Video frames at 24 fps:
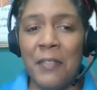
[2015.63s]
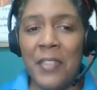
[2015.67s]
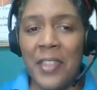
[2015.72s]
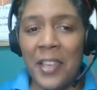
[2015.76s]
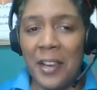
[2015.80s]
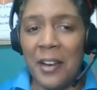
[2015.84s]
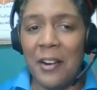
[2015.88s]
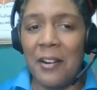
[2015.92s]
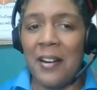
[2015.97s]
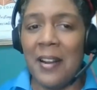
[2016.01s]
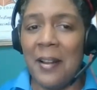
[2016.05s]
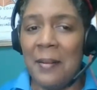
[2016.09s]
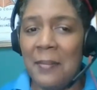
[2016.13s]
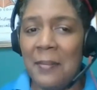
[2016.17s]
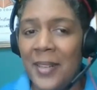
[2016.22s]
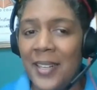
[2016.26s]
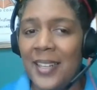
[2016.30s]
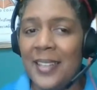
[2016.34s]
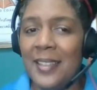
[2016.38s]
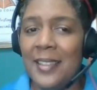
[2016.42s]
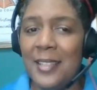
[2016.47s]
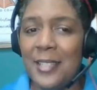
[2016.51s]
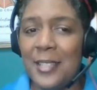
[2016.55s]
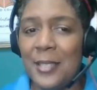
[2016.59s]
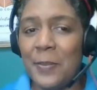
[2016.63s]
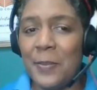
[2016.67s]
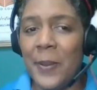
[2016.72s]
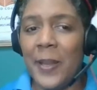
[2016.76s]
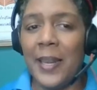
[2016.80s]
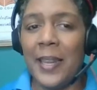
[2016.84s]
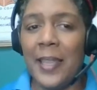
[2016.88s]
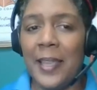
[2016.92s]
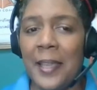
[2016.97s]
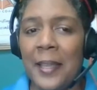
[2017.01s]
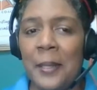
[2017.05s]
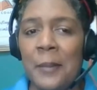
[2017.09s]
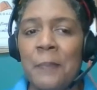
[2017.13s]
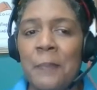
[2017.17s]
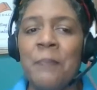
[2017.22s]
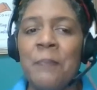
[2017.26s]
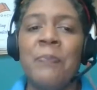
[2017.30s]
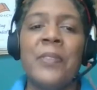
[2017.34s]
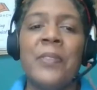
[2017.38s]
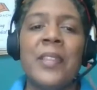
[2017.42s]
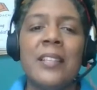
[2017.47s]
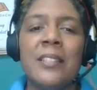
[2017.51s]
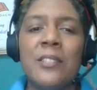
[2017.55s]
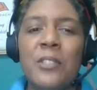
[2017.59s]
the grammar and the spelling.
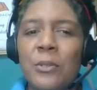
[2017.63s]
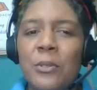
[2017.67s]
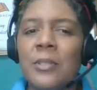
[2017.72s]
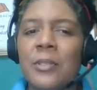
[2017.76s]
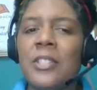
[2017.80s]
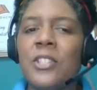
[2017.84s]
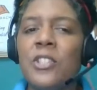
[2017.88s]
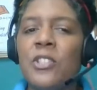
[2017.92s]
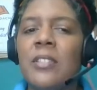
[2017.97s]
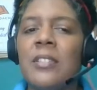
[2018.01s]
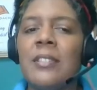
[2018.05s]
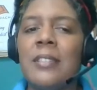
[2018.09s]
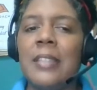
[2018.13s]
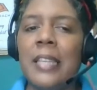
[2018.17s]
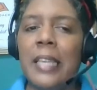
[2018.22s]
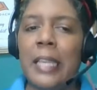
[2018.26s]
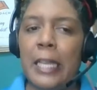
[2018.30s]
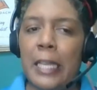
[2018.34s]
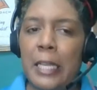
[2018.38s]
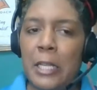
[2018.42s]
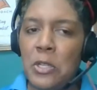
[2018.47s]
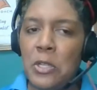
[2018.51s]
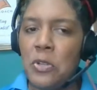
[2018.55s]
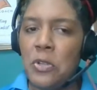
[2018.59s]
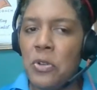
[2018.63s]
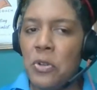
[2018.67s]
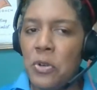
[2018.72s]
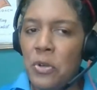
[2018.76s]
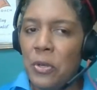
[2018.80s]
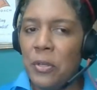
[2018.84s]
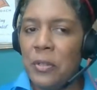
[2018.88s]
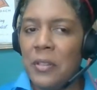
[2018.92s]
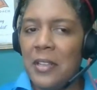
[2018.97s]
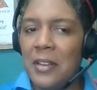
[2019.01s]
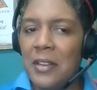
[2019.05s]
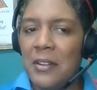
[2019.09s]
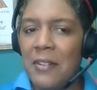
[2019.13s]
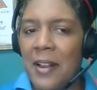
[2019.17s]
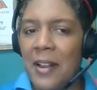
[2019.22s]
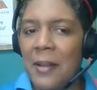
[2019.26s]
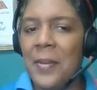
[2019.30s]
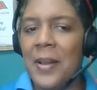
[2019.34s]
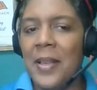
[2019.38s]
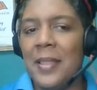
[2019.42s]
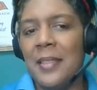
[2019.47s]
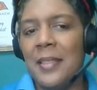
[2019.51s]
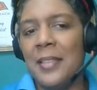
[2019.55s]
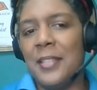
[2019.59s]
So just ignore the
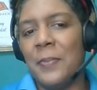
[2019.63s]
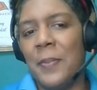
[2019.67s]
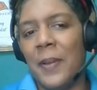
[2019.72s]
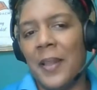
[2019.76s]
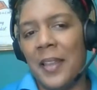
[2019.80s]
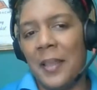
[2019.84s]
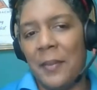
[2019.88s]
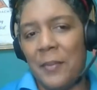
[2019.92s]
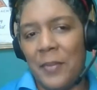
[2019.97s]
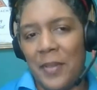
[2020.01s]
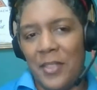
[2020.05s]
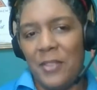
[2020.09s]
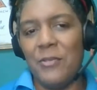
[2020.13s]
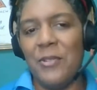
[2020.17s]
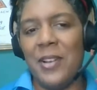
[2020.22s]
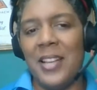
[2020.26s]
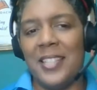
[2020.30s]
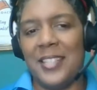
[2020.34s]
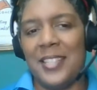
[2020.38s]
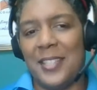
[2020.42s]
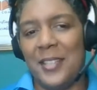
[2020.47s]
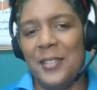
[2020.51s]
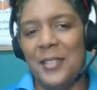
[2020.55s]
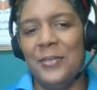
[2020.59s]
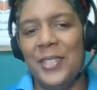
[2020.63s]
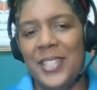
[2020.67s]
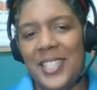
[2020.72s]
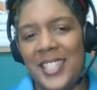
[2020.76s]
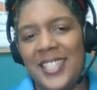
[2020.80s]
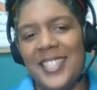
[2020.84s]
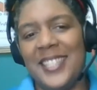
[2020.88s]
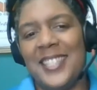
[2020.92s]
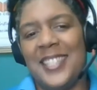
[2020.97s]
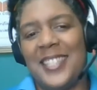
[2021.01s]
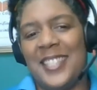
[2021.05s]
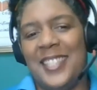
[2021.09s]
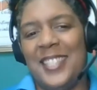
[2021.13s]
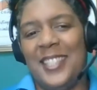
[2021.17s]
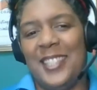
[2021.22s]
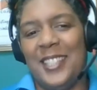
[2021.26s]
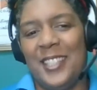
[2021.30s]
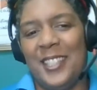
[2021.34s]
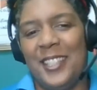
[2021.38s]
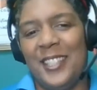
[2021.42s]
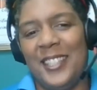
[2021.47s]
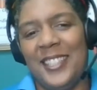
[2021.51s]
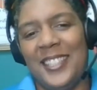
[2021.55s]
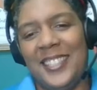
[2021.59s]
grammar and the spelling, but the rest of it is
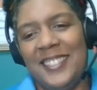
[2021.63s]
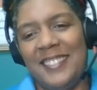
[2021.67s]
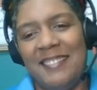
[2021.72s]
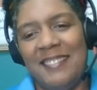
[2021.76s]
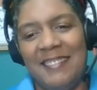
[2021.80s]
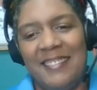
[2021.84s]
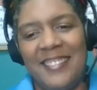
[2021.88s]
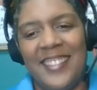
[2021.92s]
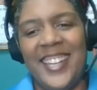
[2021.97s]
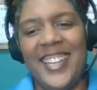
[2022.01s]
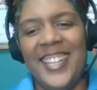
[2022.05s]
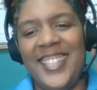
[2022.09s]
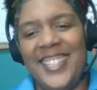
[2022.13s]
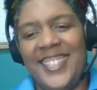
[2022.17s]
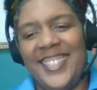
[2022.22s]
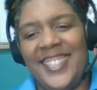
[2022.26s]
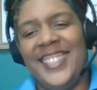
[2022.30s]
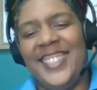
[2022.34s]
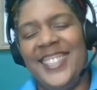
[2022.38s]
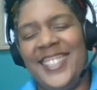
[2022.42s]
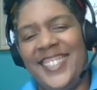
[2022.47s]
still good, right?